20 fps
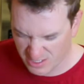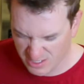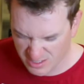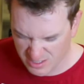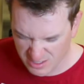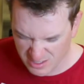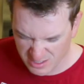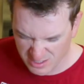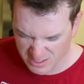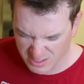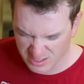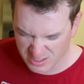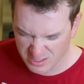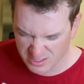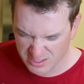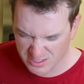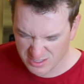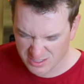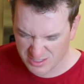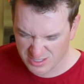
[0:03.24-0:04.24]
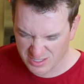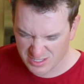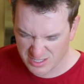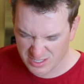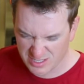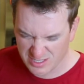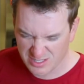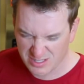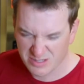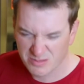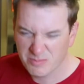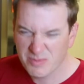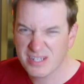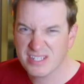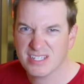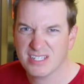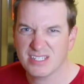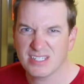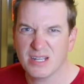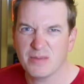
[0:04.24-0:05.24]
Oh, my
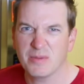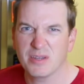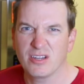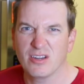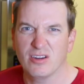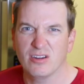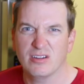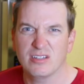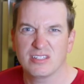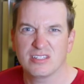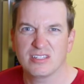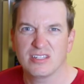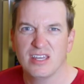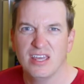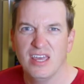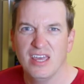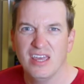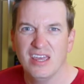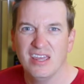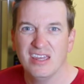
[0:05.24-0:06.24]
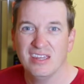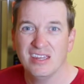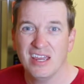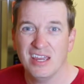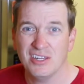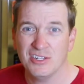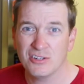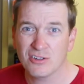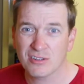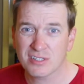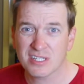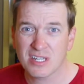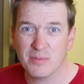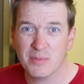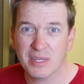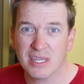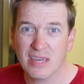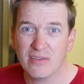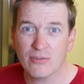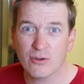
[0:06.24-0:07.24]
stomach hurts. Has your
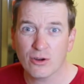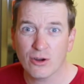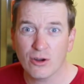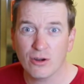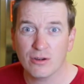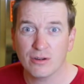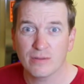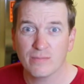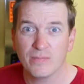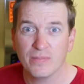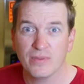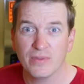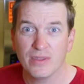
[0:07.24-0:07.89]
stomach ever hurt?